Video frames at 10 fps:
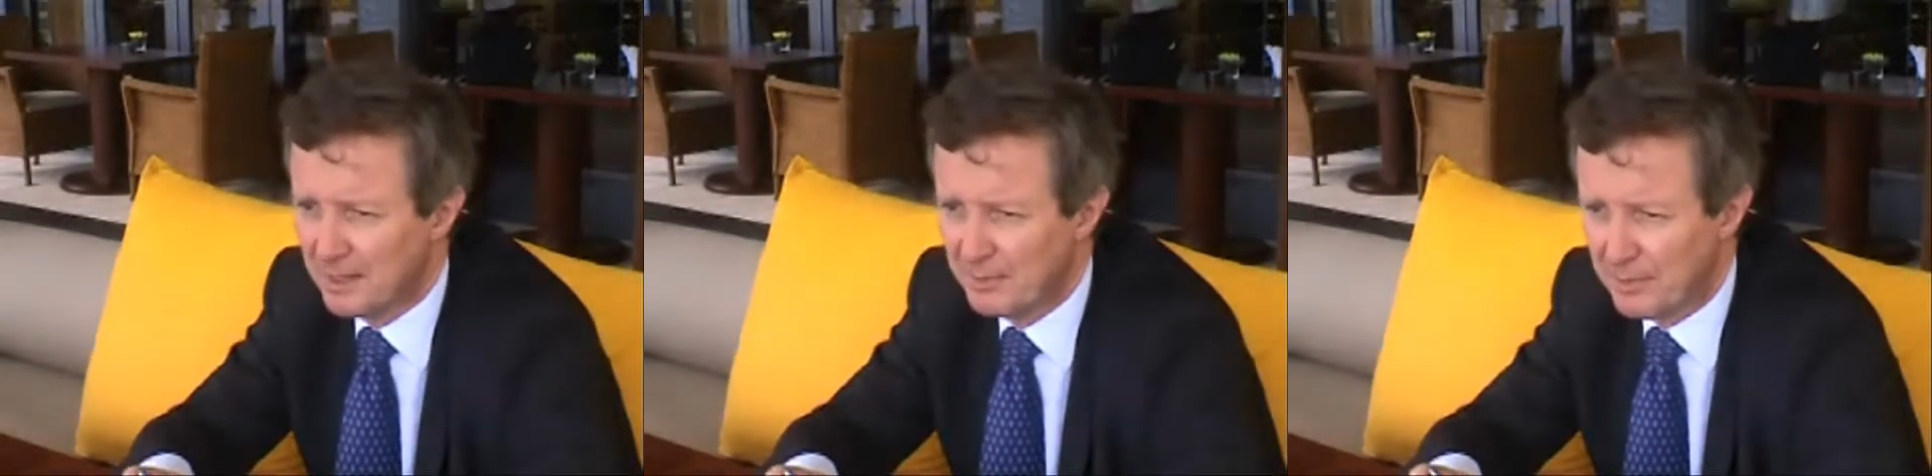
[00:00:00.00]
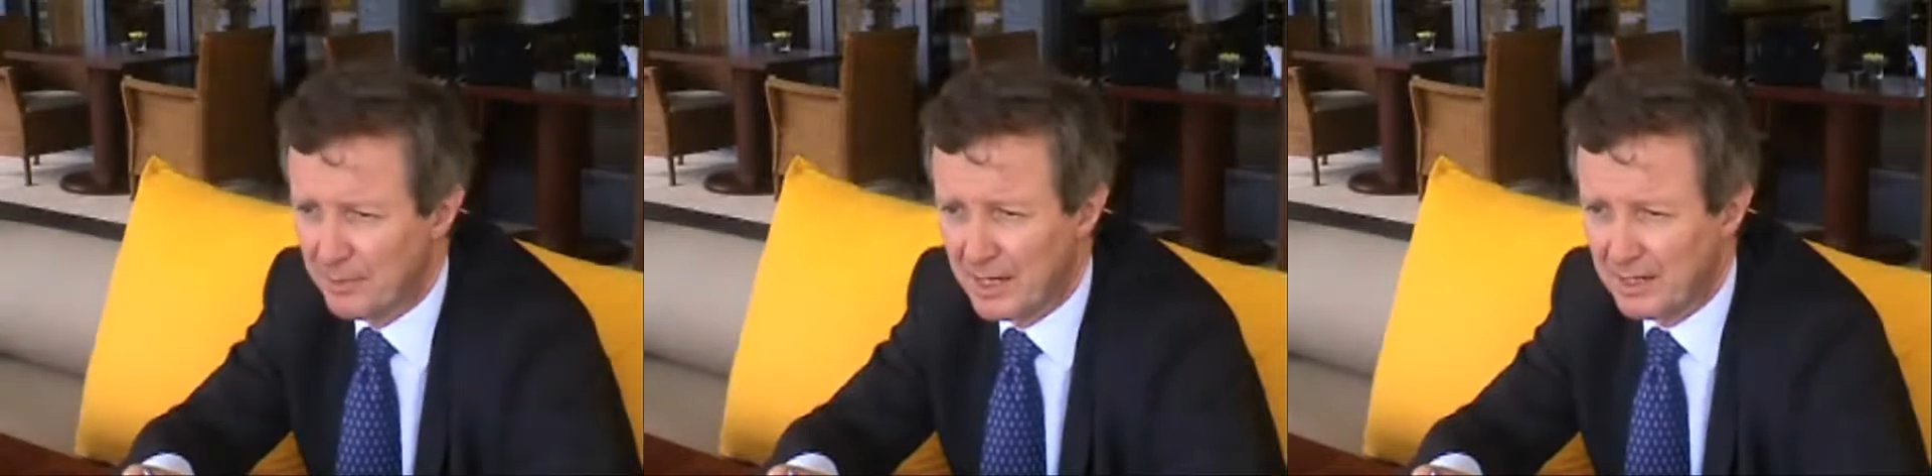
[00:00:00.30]

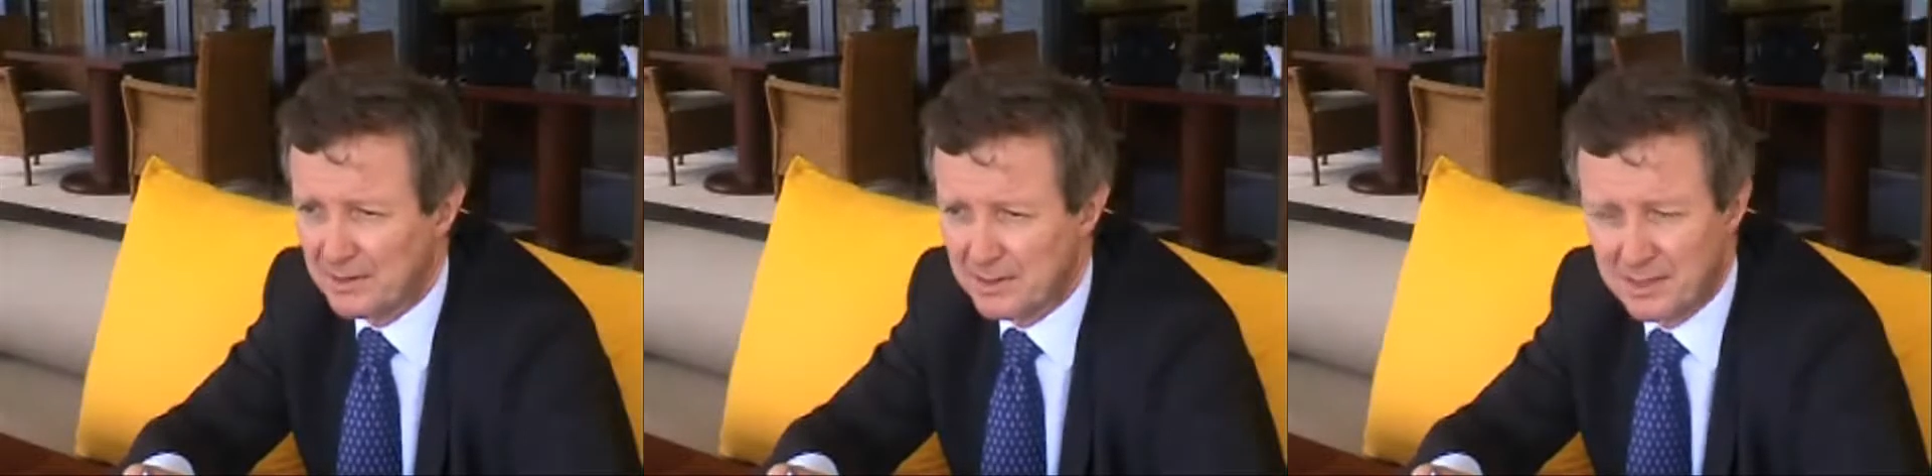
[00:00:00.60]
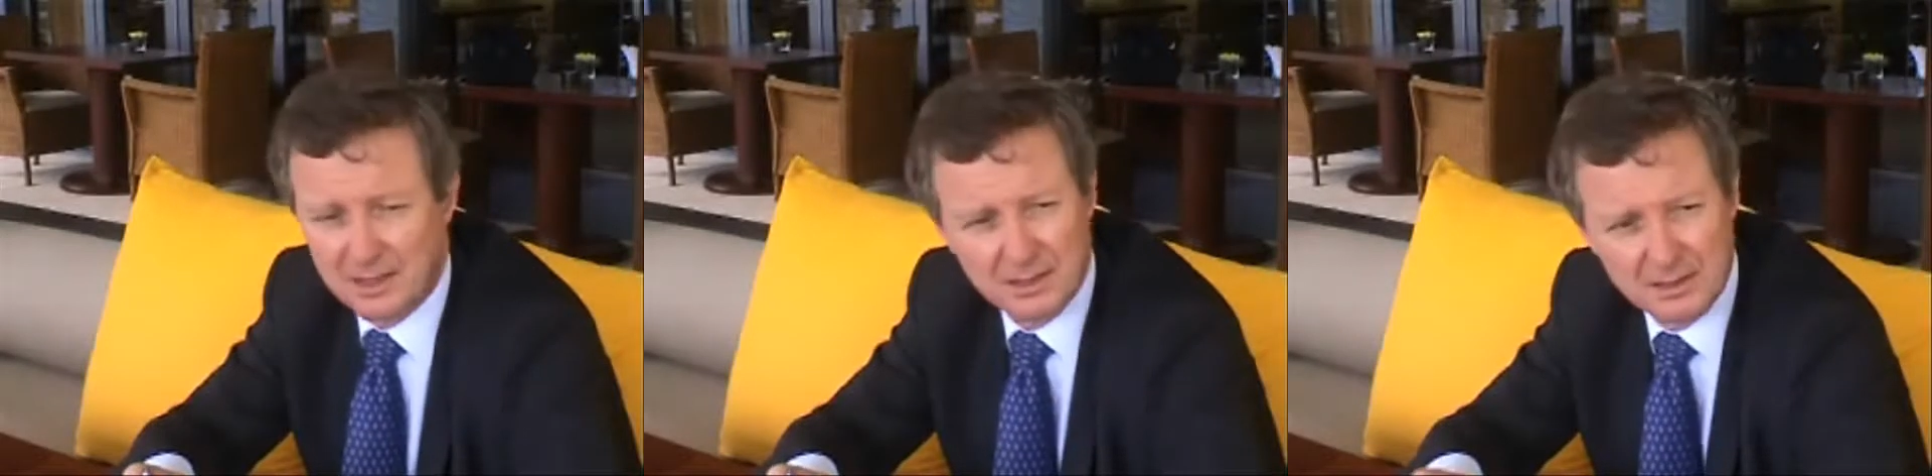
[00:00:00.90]
people get
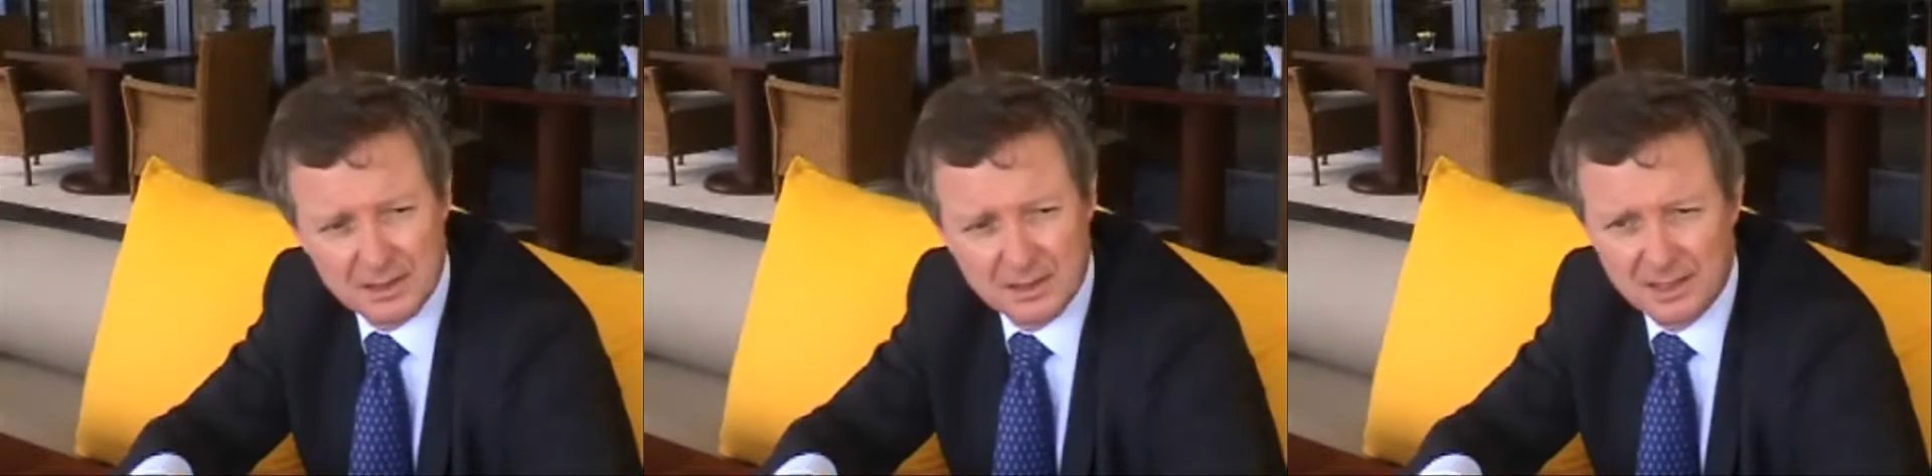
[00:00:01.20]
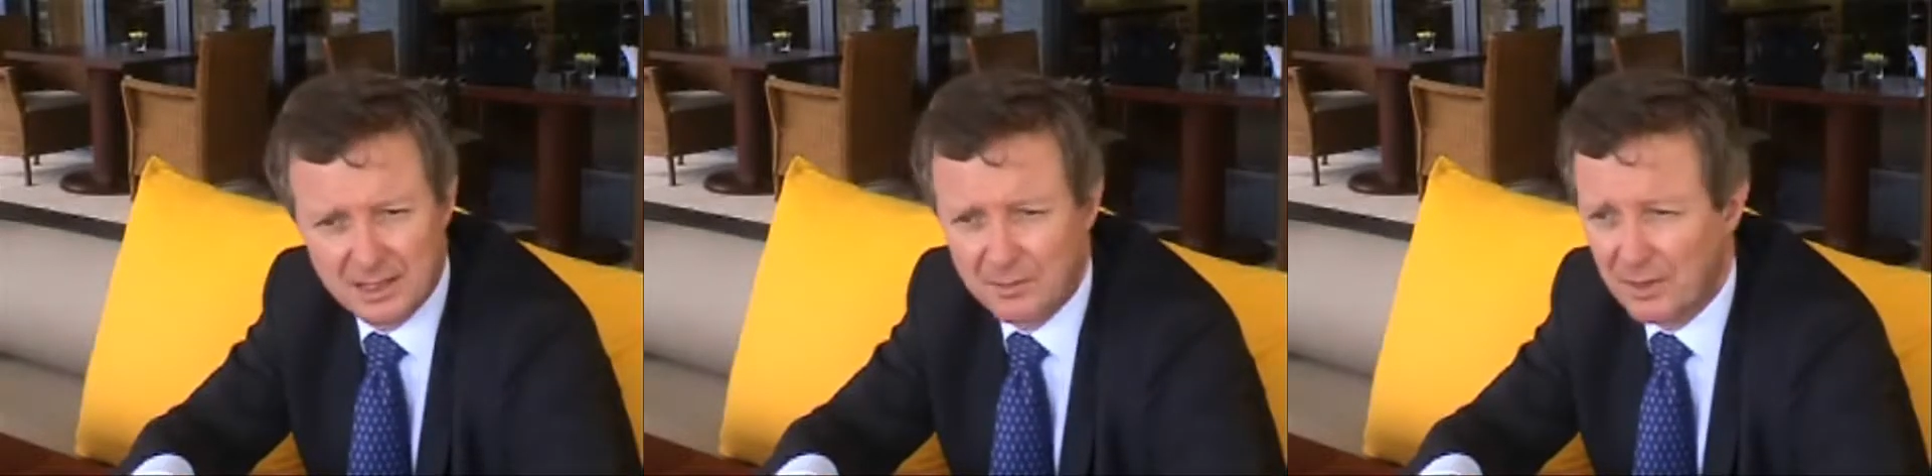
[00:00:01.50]
concerned.
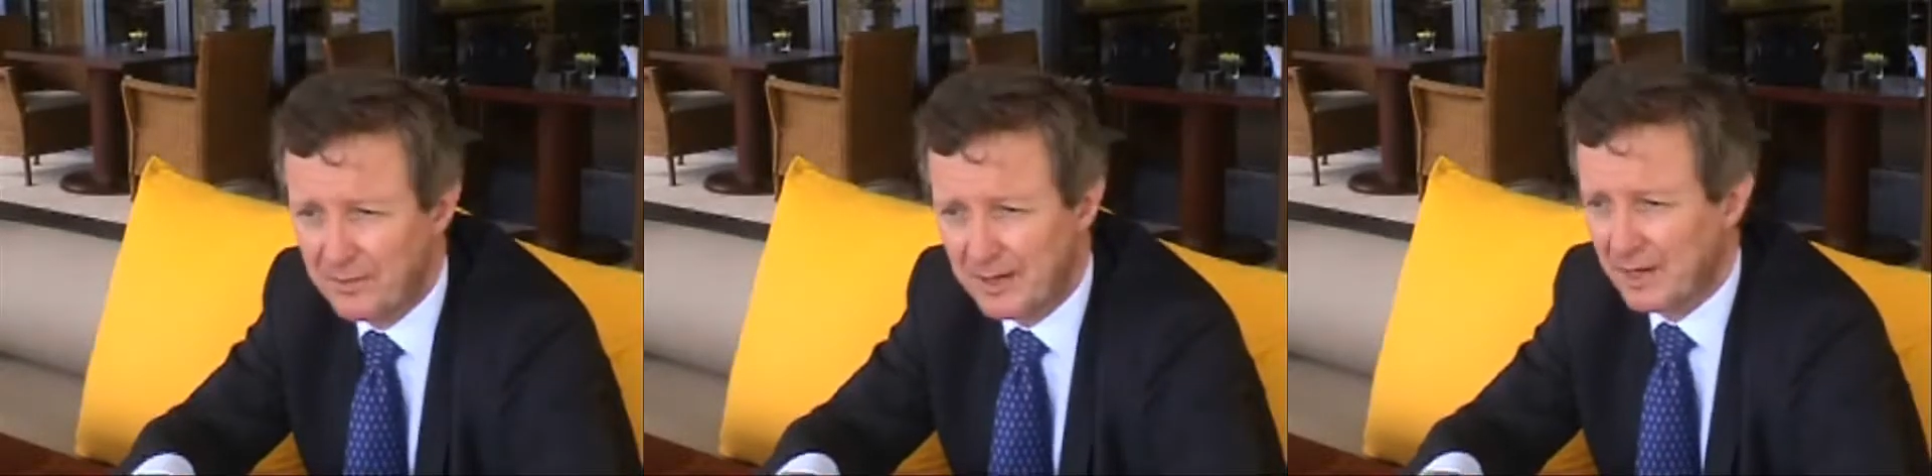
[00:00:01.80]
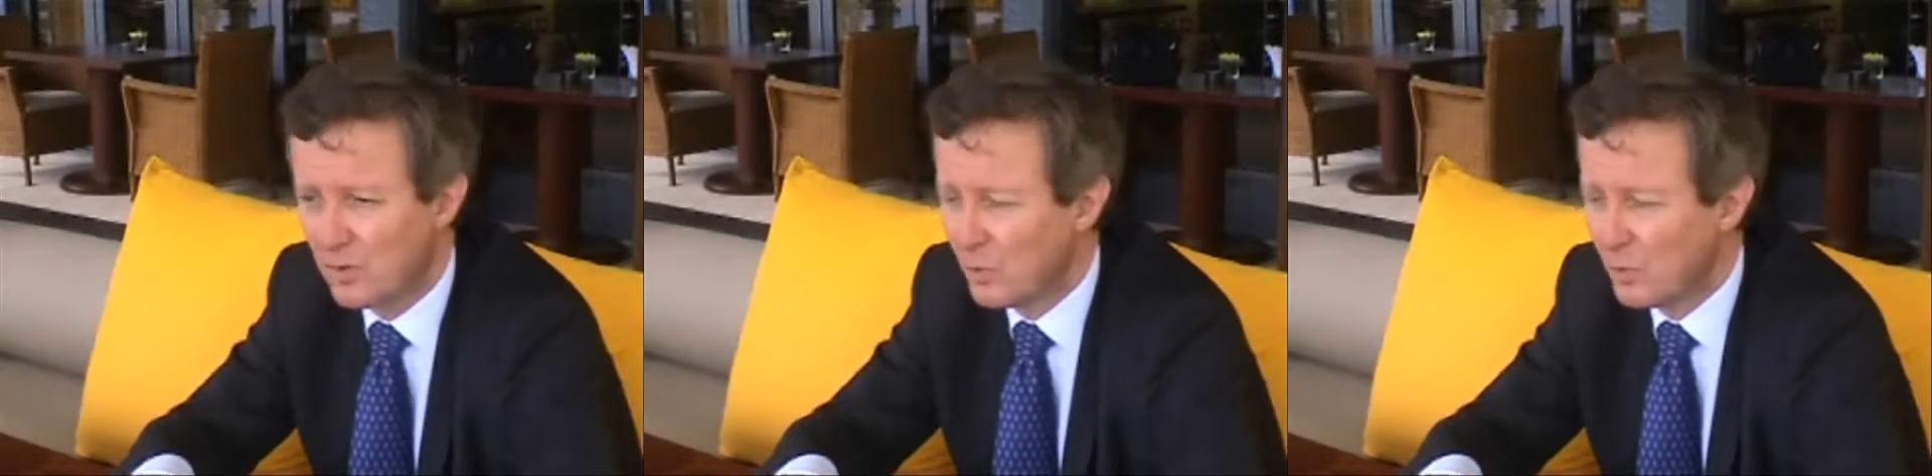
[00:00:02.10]
We often get